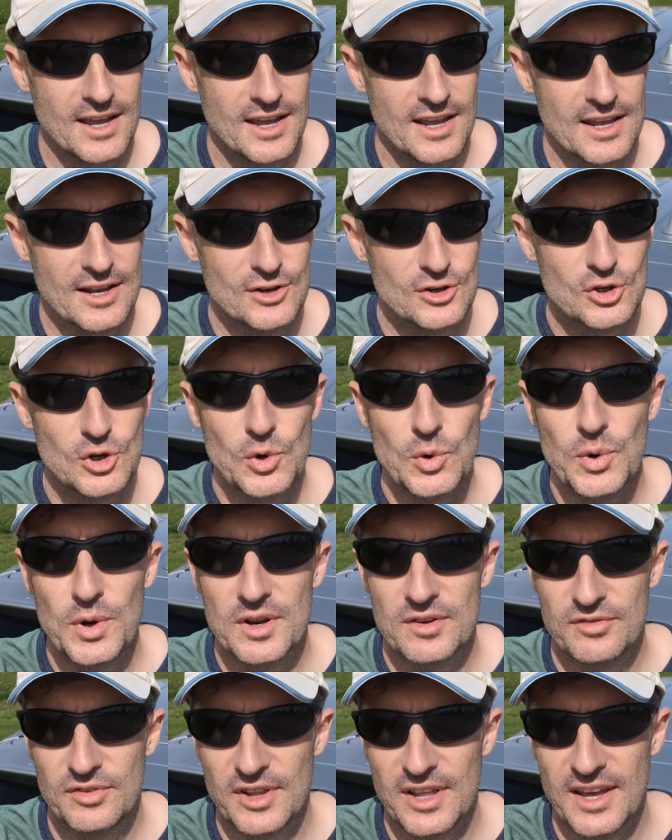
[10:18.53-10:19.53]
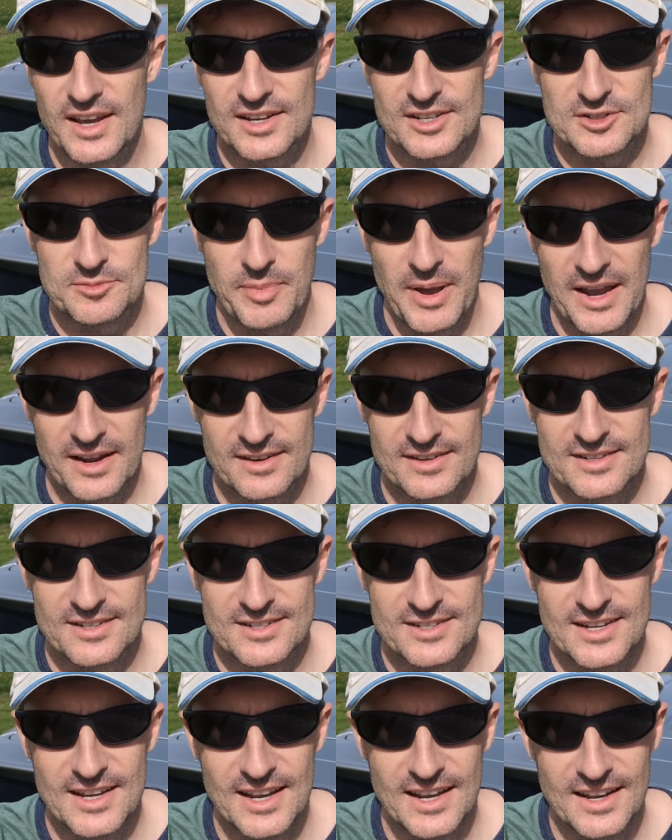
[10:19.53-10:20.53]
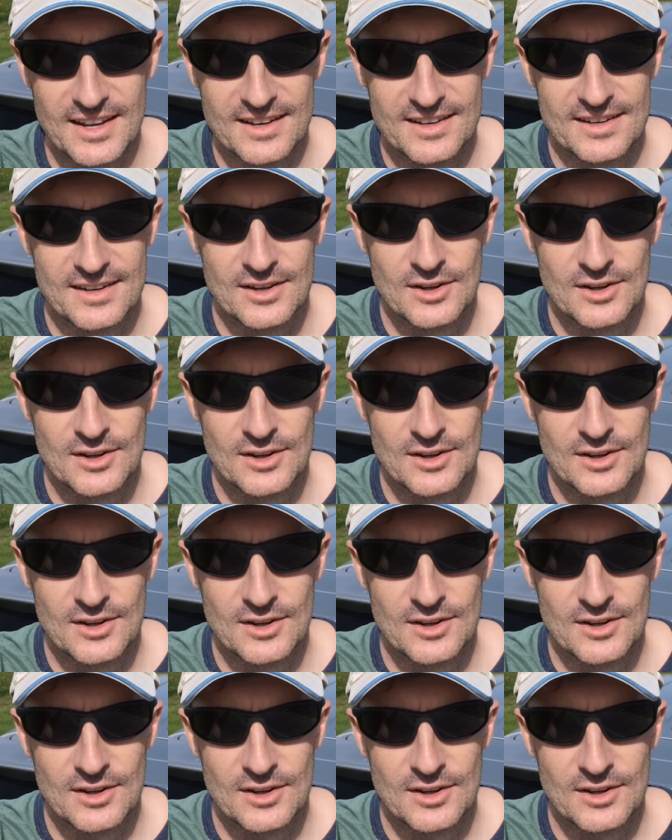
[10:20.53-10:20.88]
intuitively expect to see.